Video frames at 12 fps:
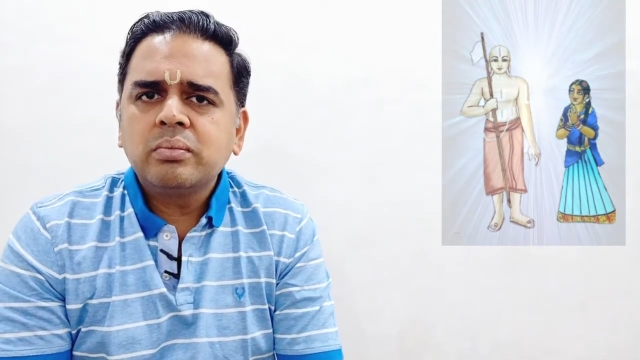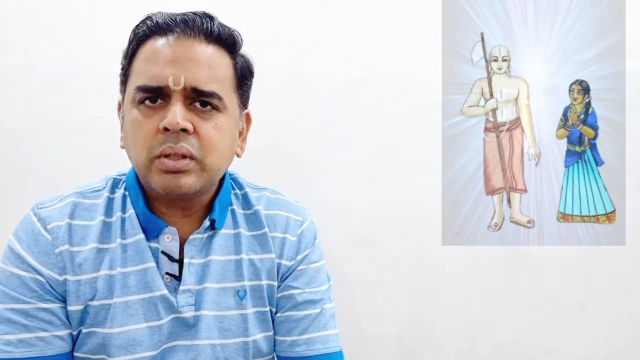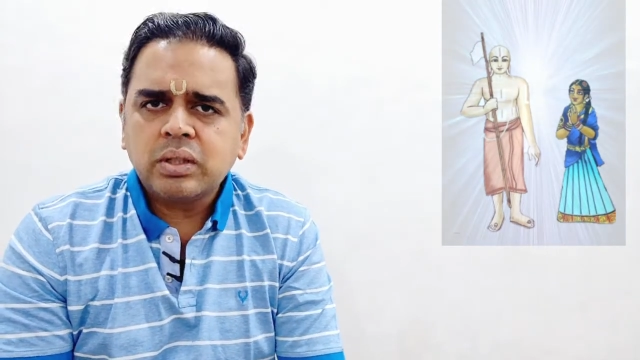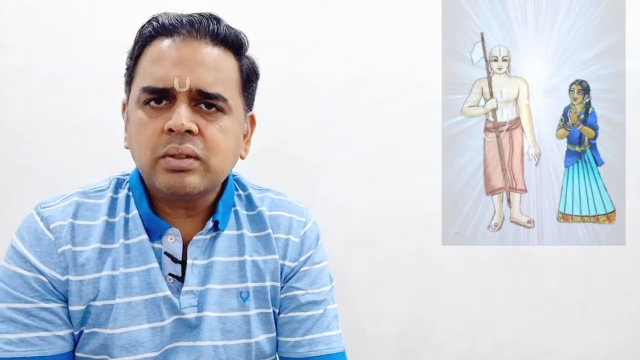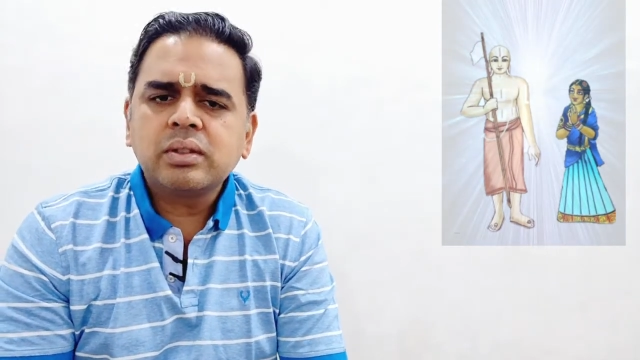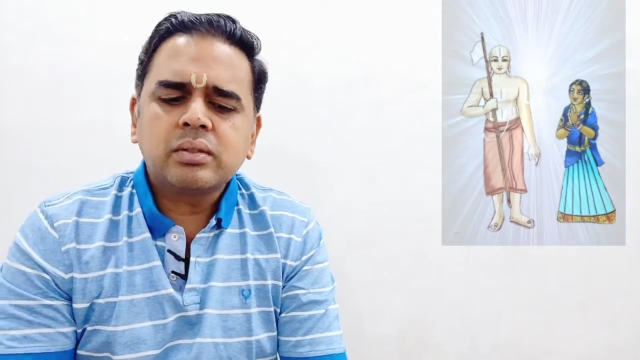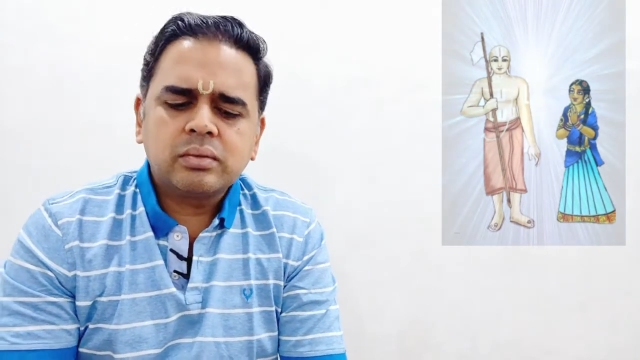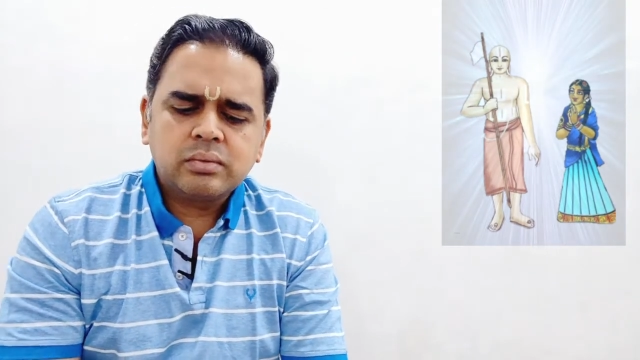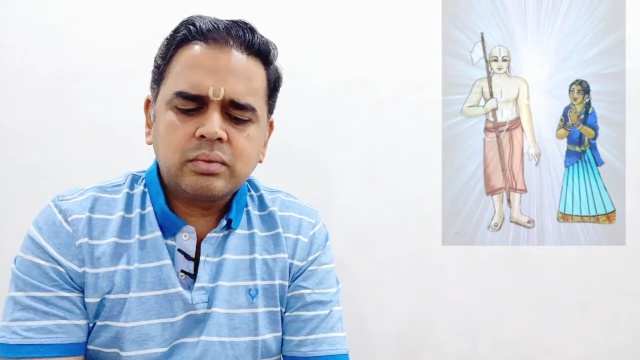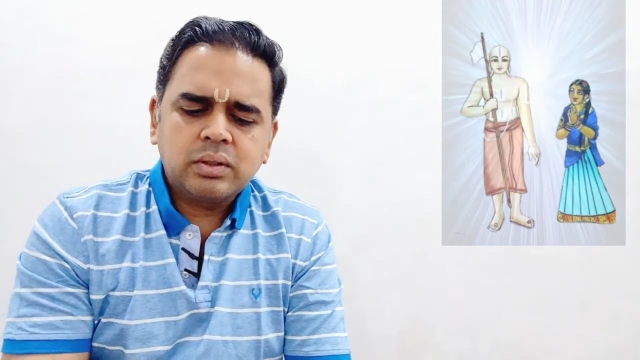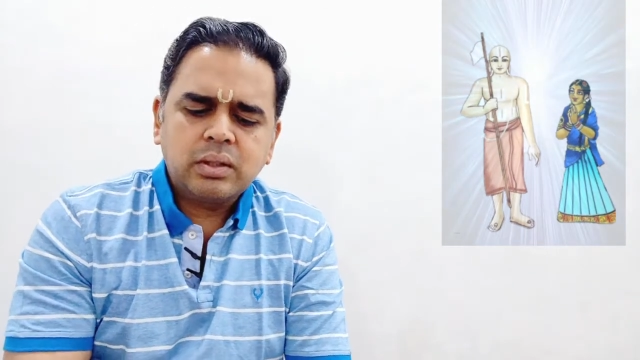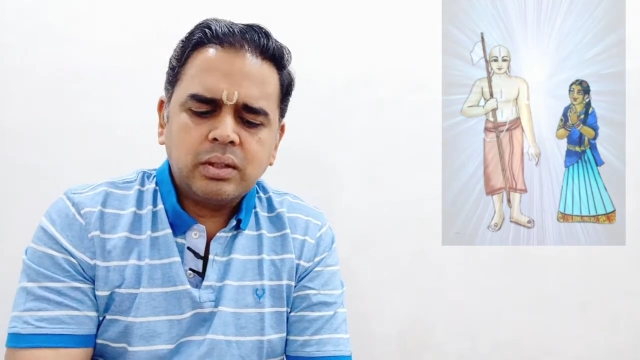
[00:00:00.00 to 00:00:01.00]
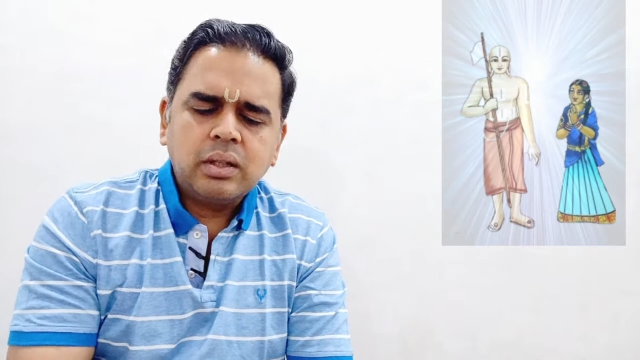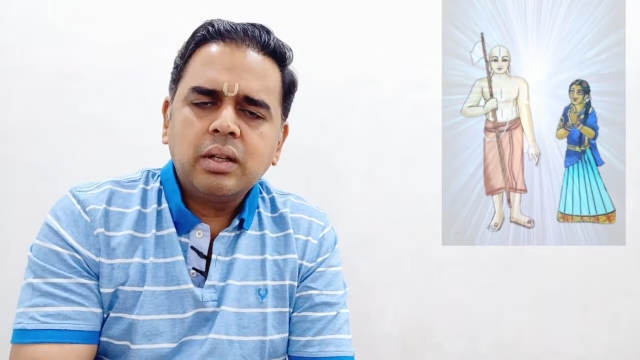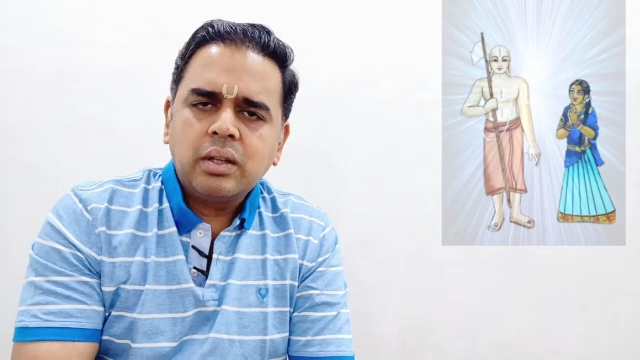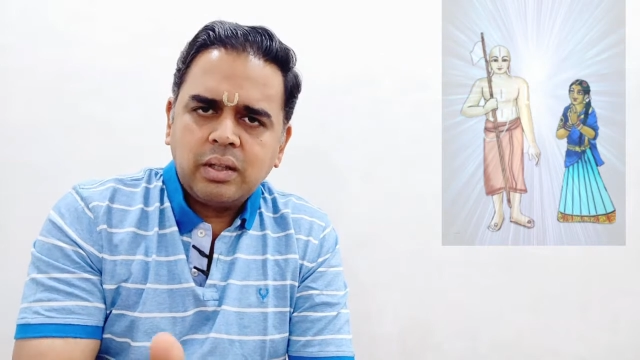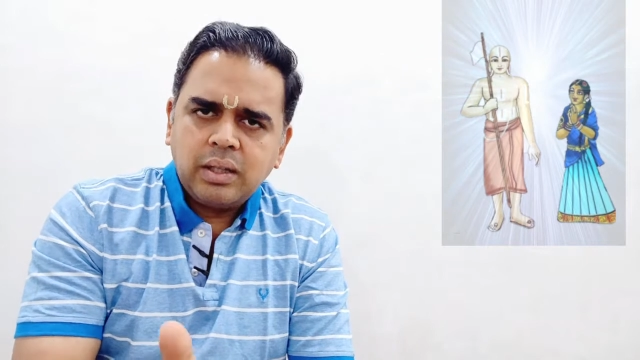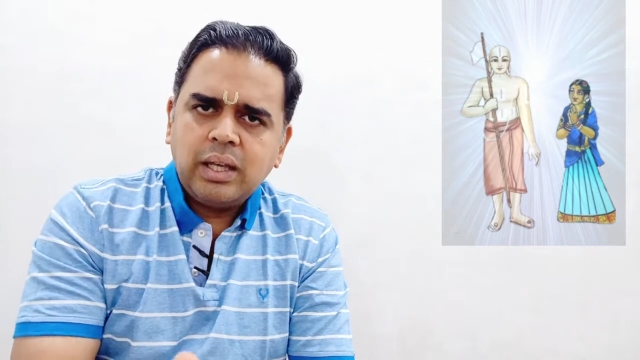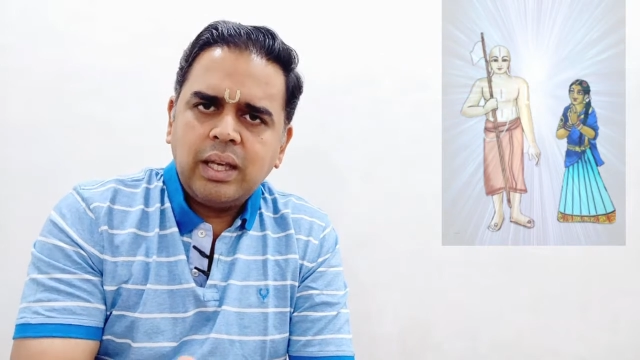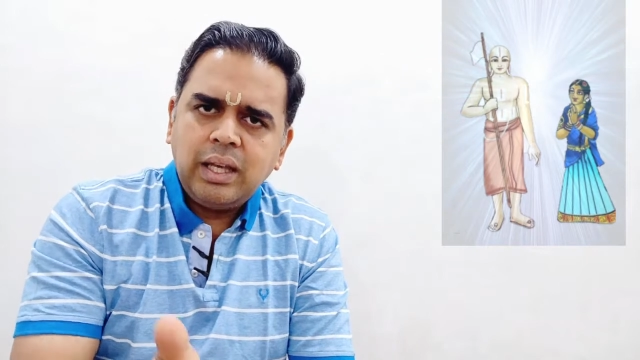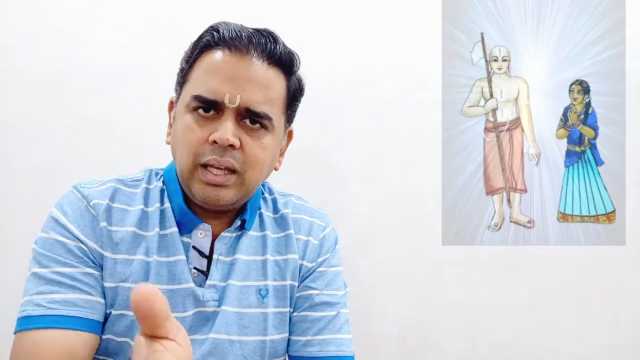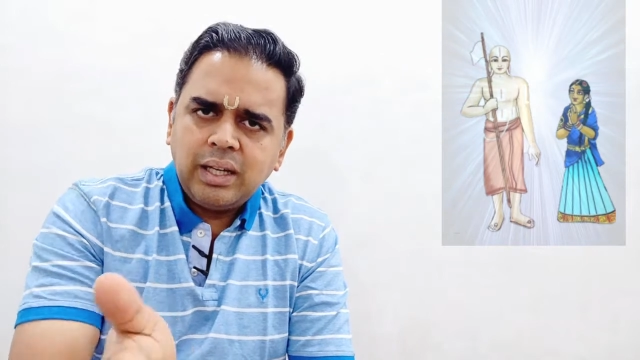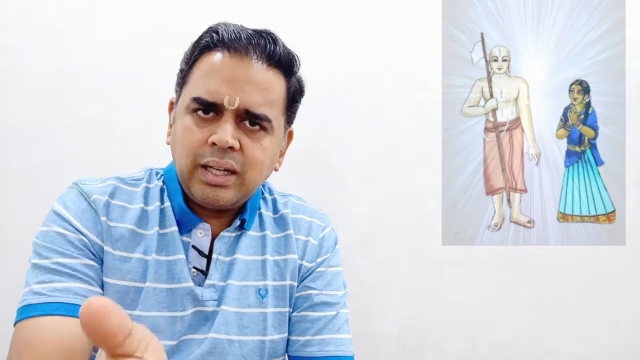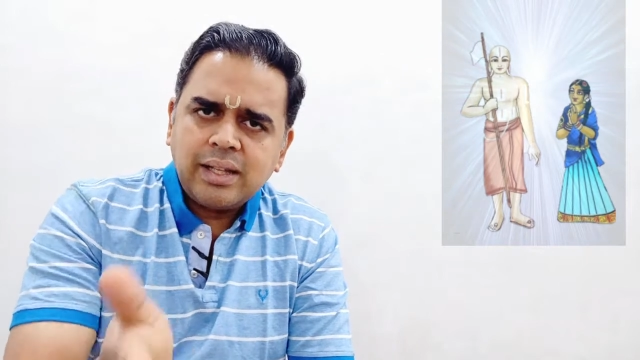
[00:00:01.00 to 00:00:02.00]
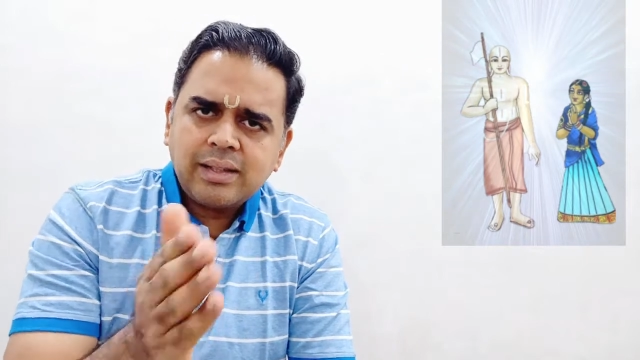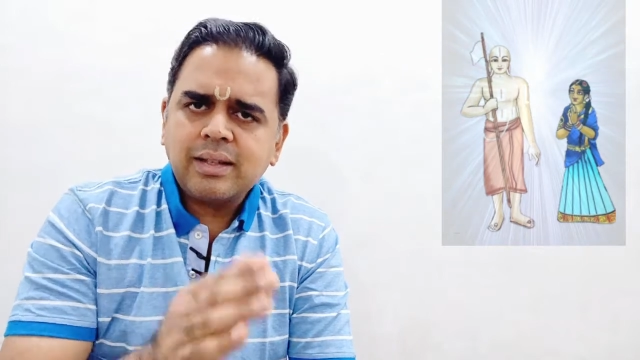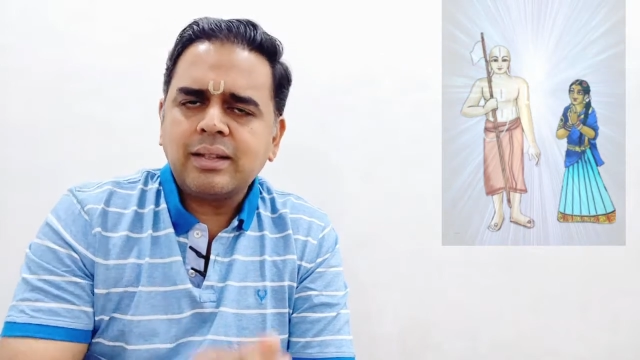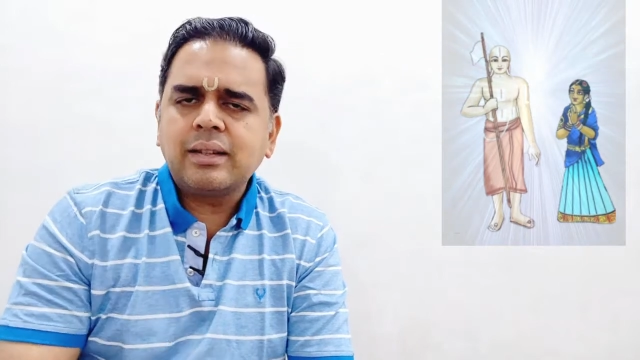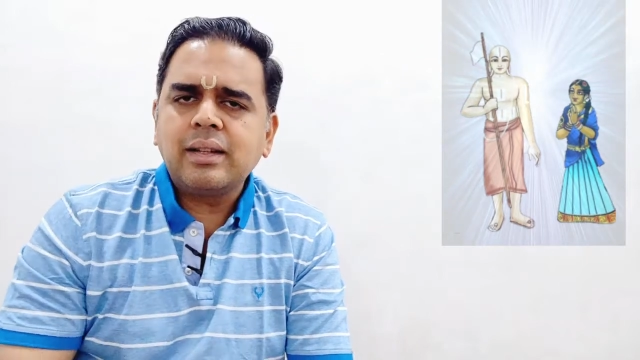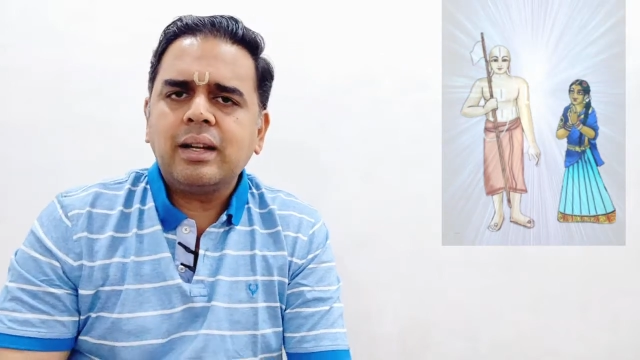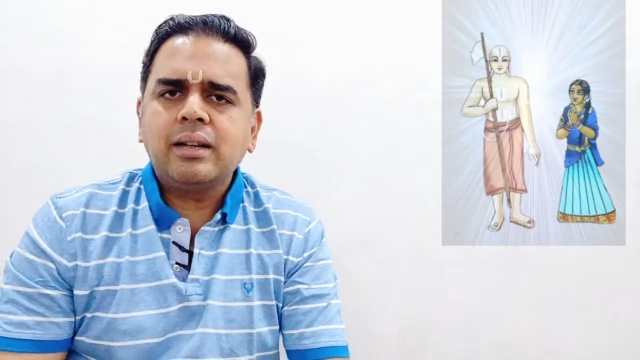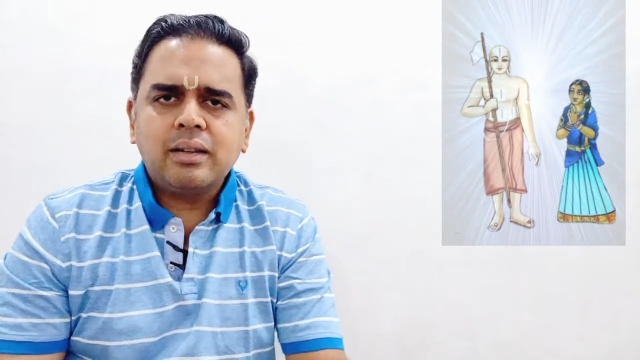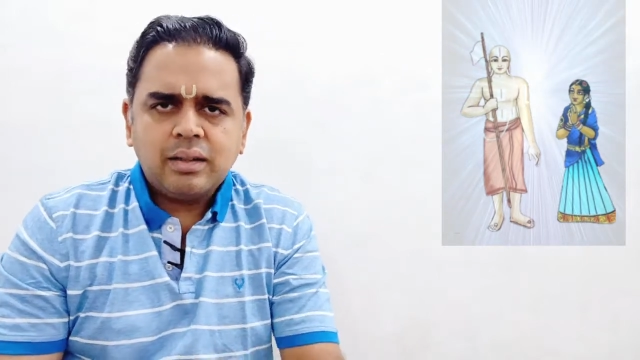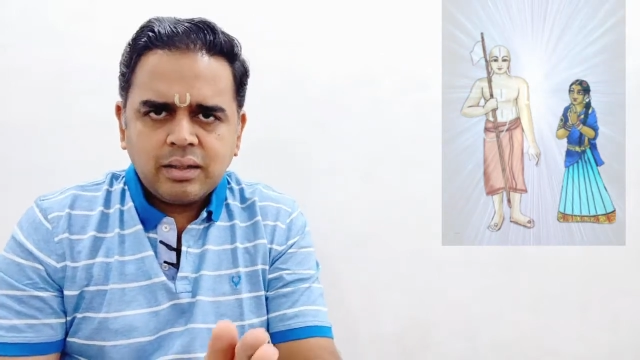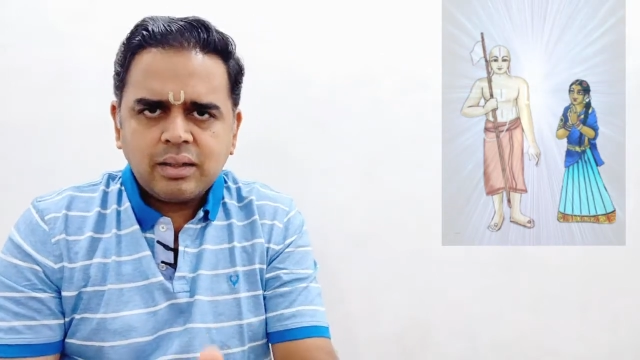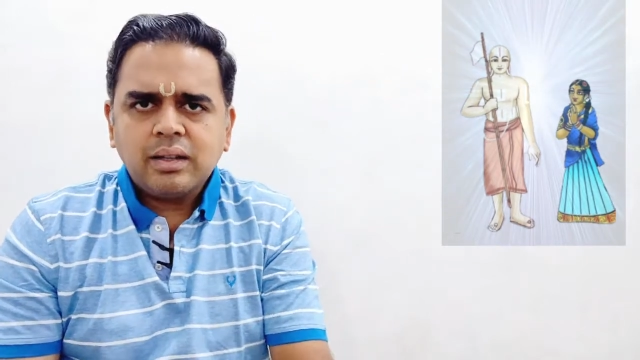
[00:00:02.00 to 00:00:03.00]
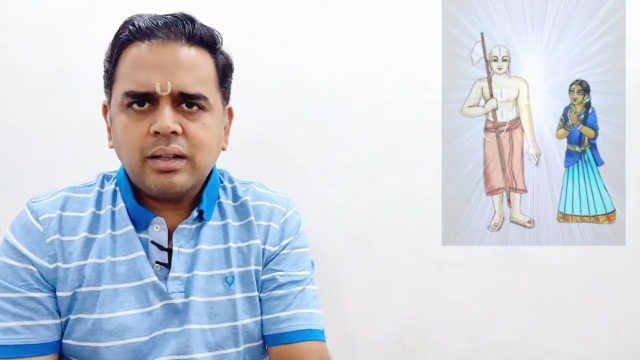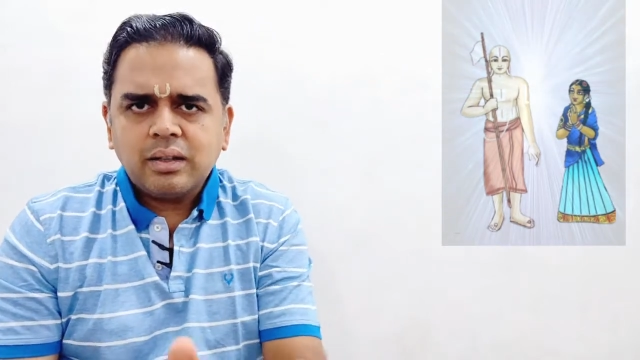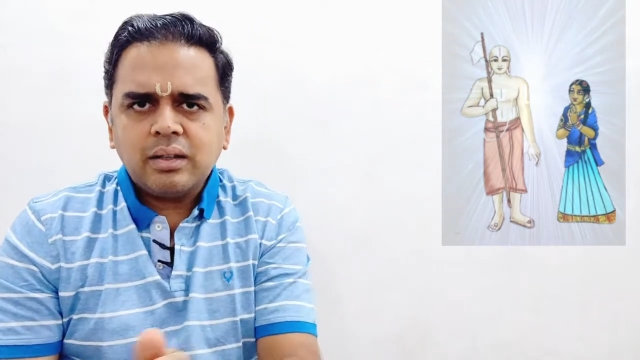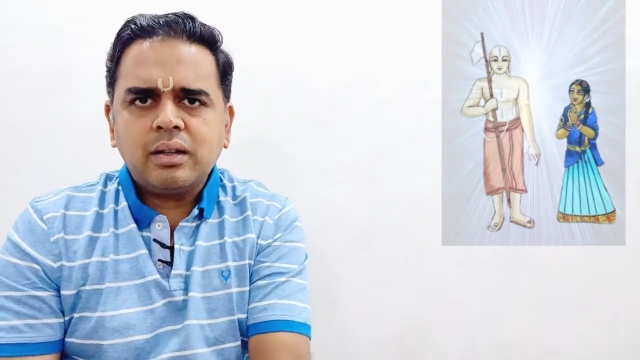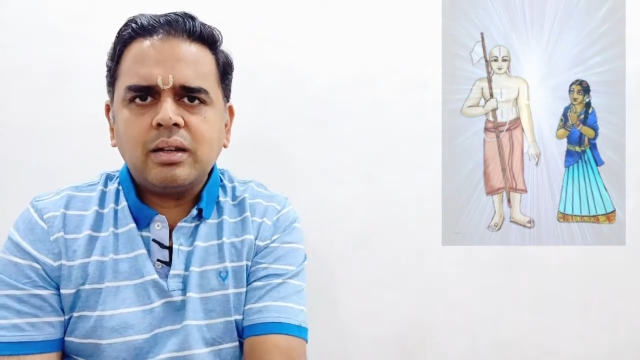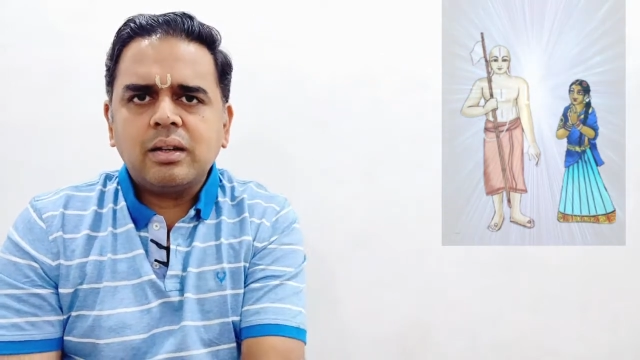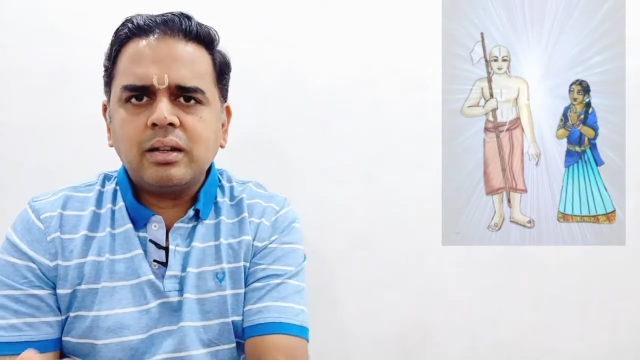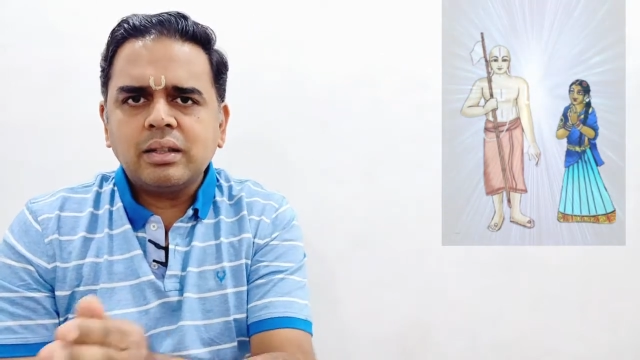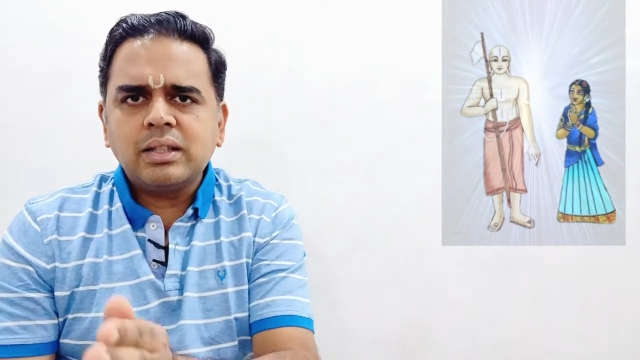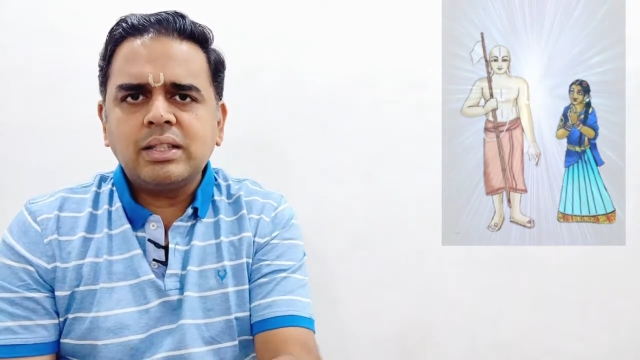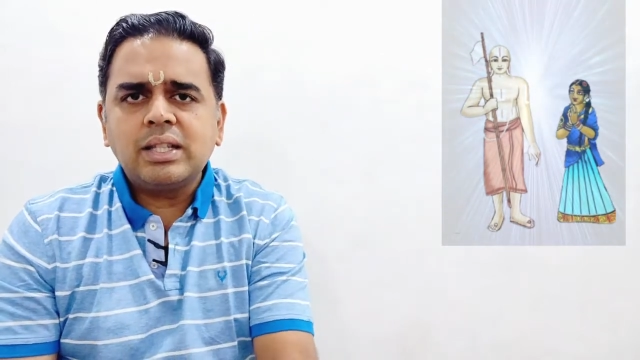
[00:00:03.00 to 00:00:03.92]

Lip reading: because he tells her that